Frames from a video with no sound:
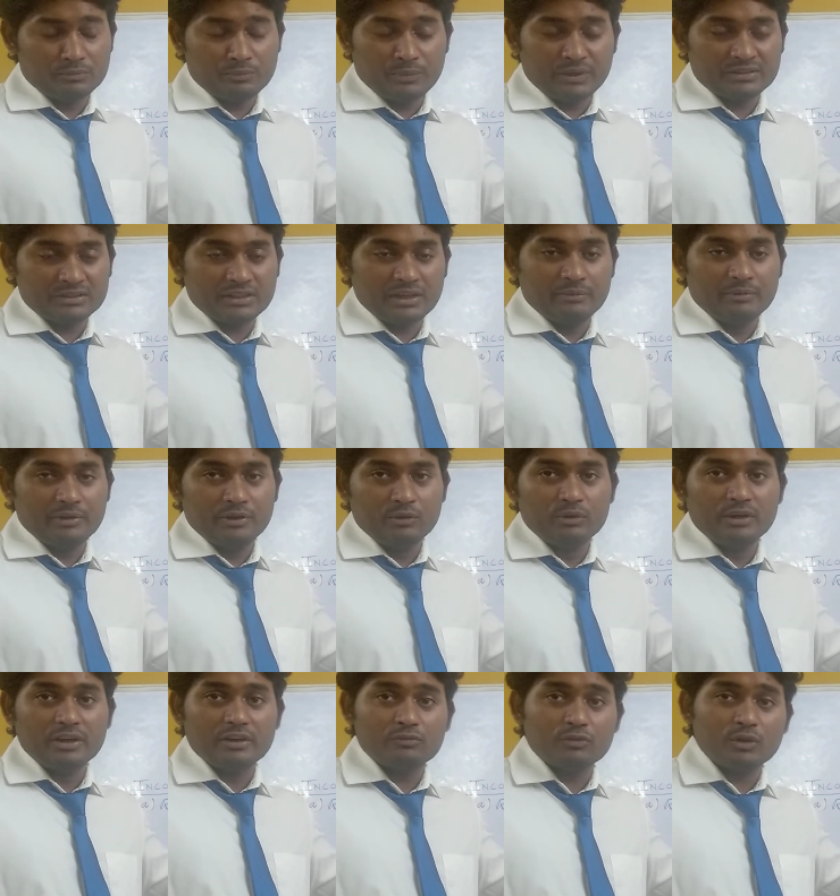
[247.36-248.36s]
prescribed due
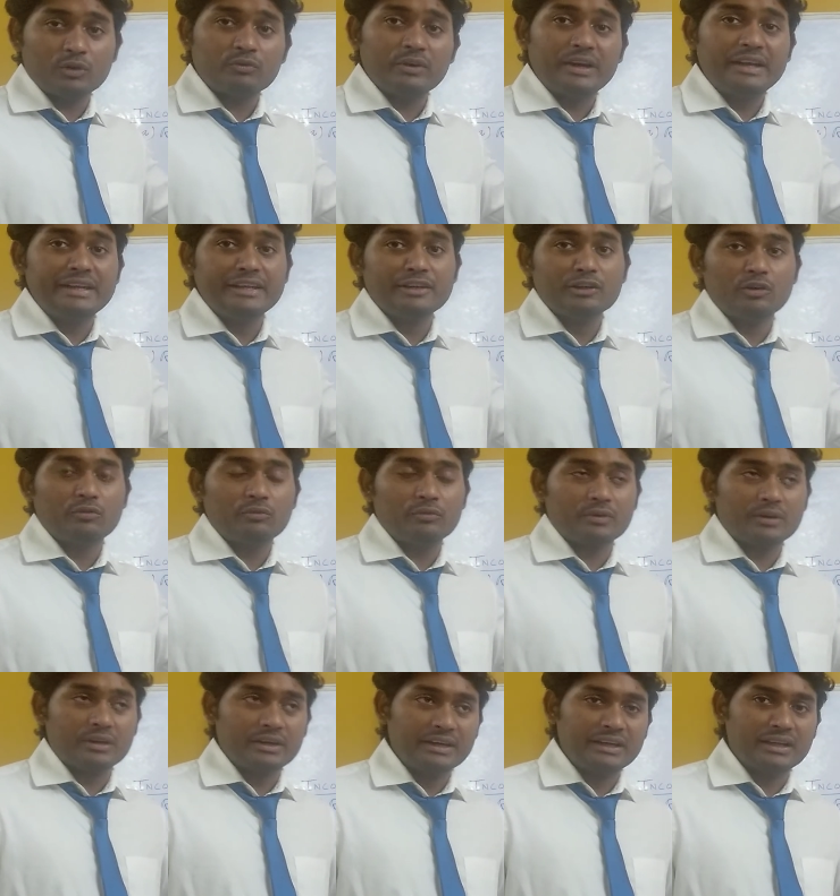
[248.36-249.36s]
date for filing of
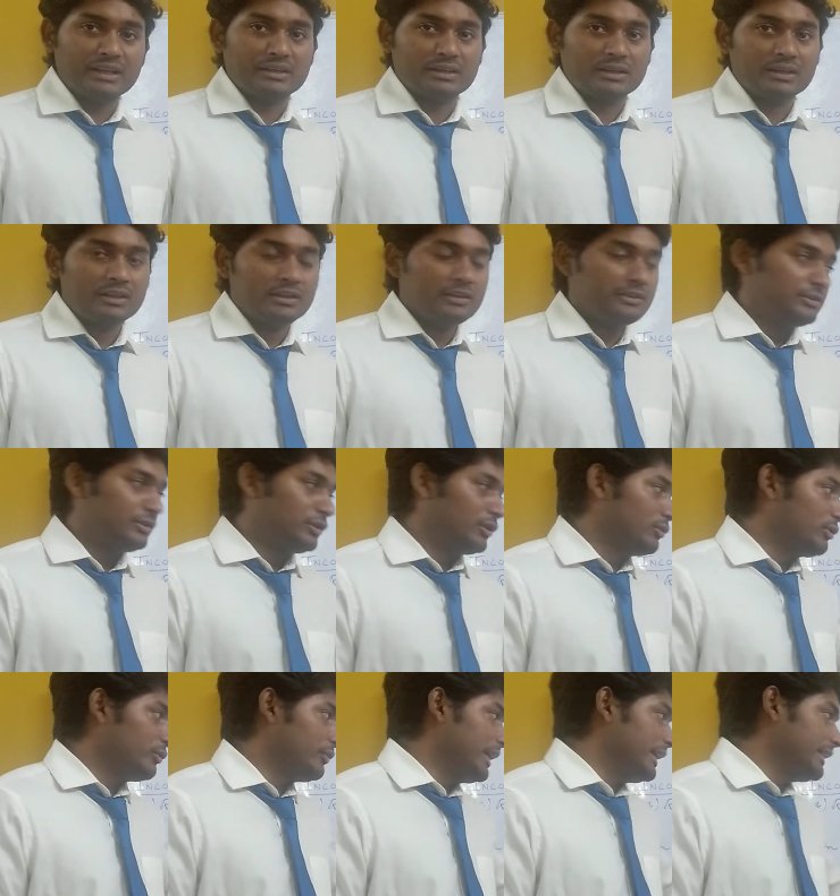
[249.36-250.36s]
return. You
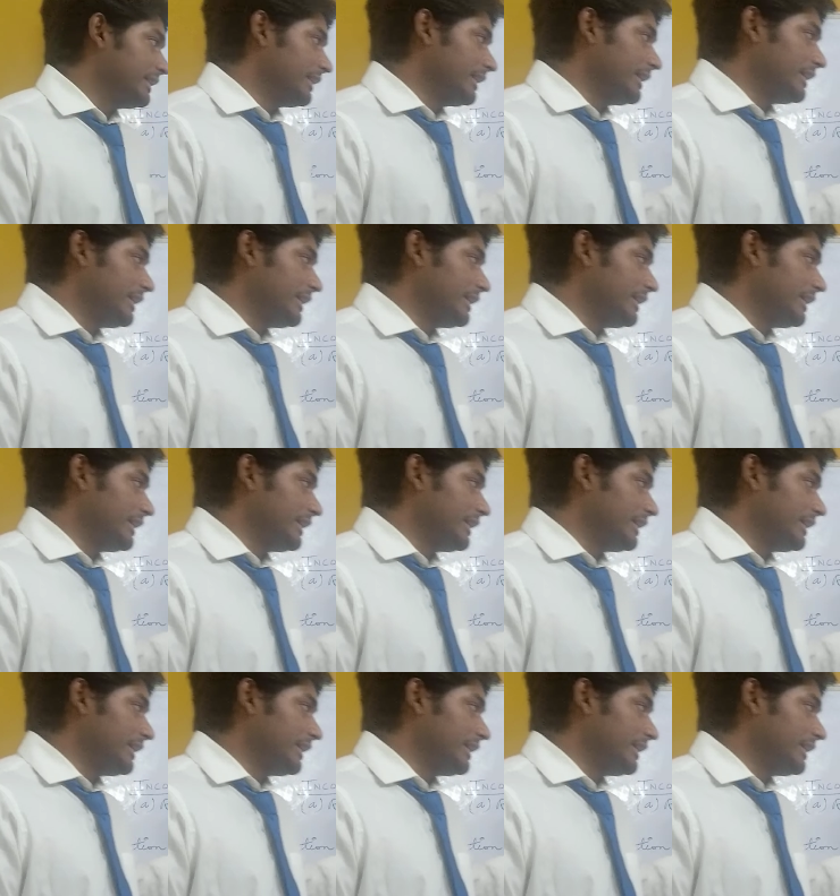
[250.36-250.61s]
have to file the